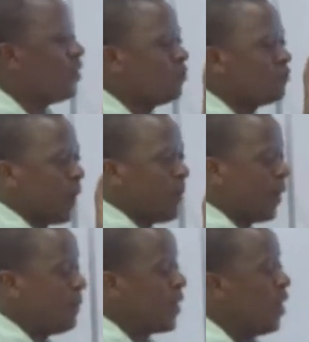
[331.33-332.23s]
the
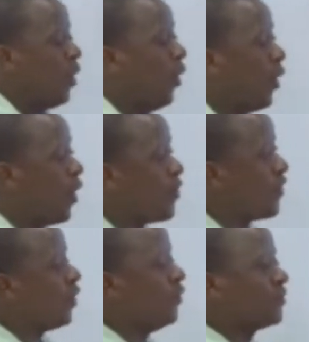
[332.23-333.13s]
newspaper or in
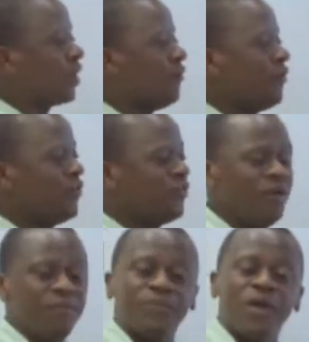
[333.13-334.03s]
the, on the
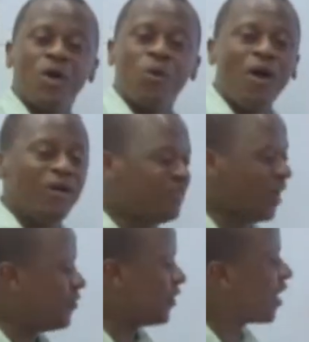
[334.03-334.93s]
television. One is
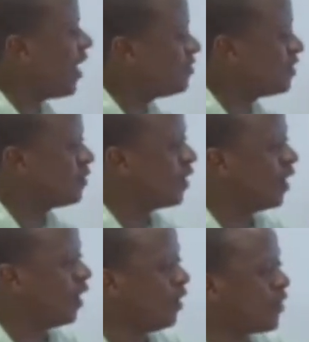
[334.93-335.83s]
advertising
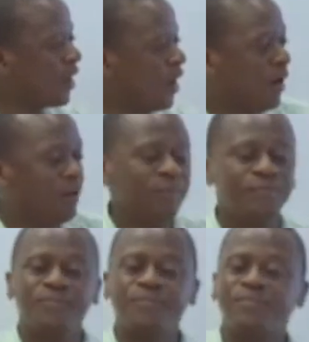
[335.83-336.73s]
uh, the car.
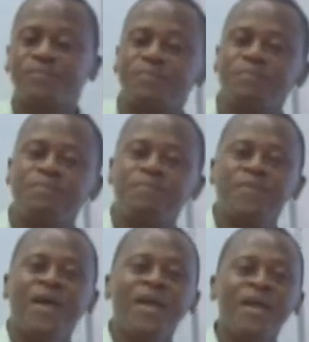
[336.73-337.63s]

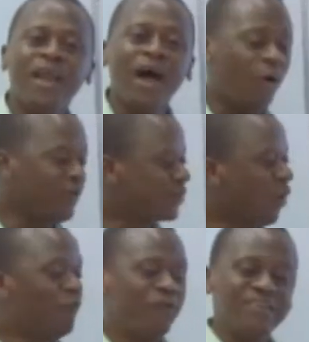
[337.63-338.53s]
Now, is
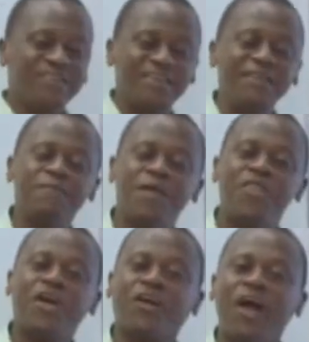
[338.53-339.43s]
convincing
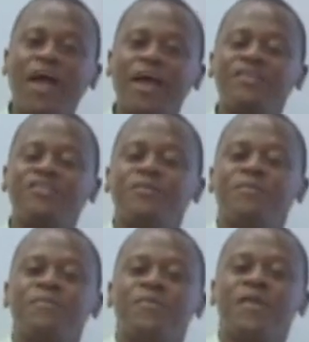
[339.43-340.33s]
the client
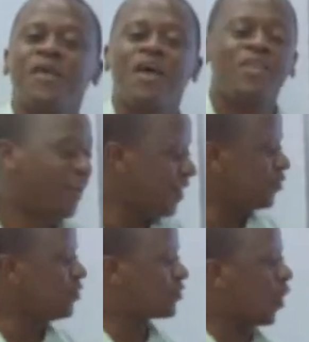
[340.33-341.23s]
that they
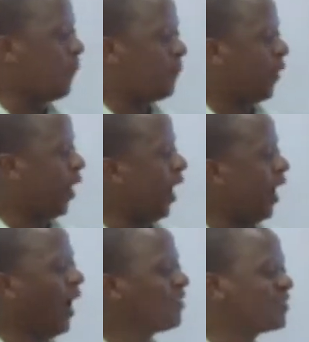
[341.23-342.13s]
should stop
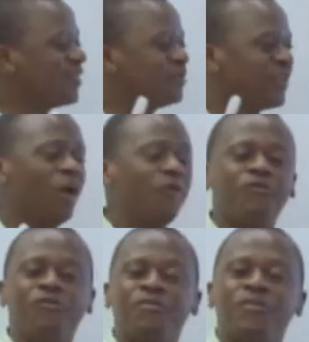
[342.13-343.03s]
uh, asking
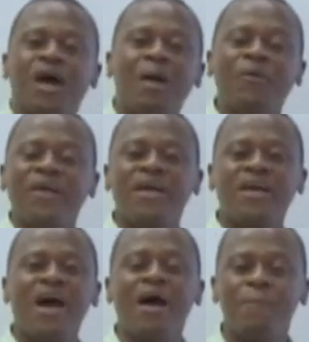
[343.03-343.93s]
themselves about a
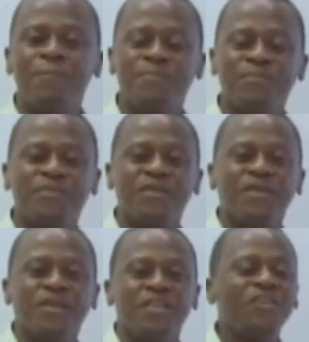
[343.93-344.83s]
car.
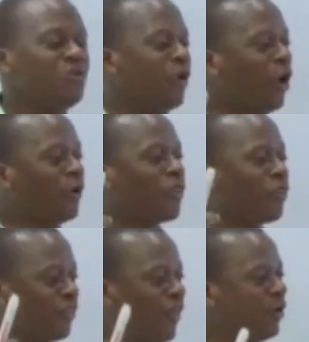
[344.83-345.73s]
They should always
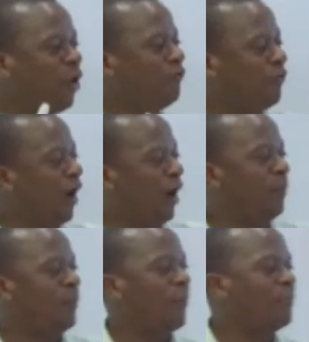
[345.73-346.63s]
think of um,